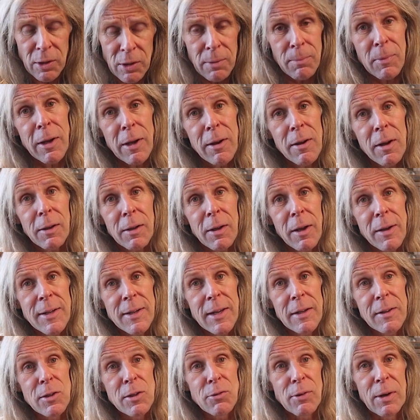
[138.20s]
I'm going
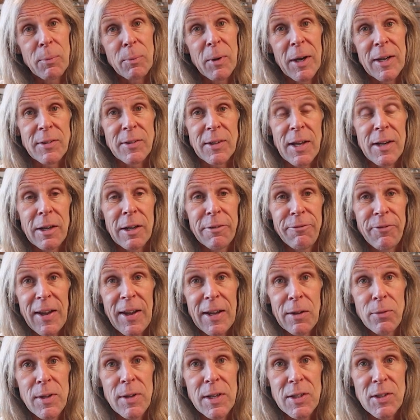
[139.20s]
down these runways, and I
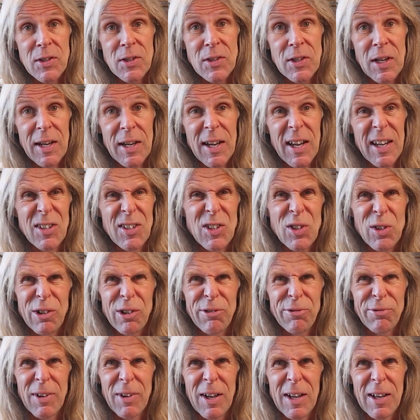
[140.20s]
found this sort
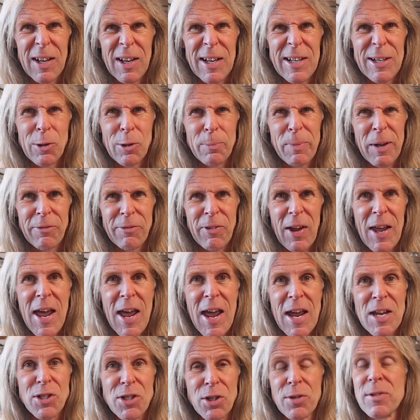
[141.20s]
of a little bit of a
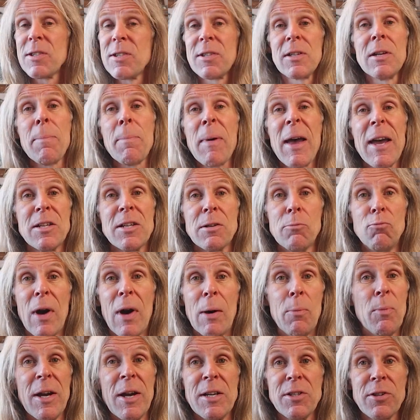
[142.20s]
hedge, because it's an abandoned
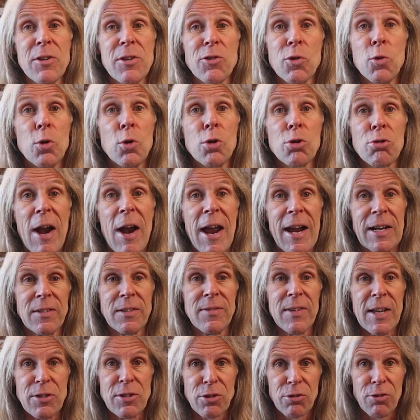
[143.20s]
runway, so it's all cracked
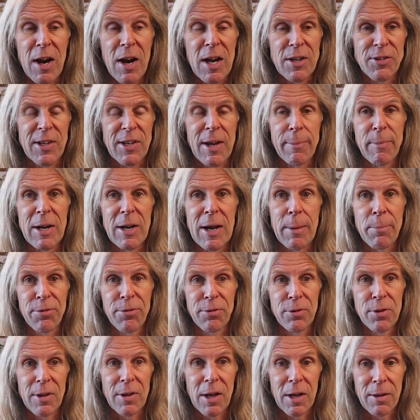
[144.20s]
and there's grass coming up
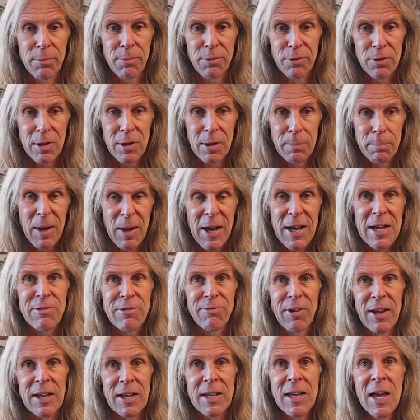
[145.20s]
through the
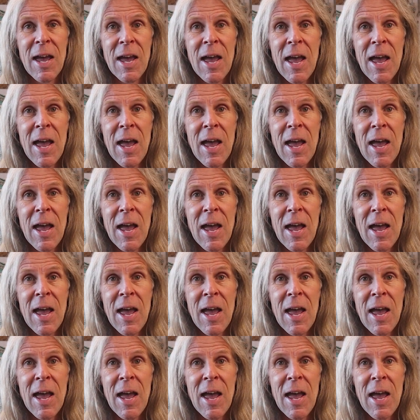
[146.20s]
paving.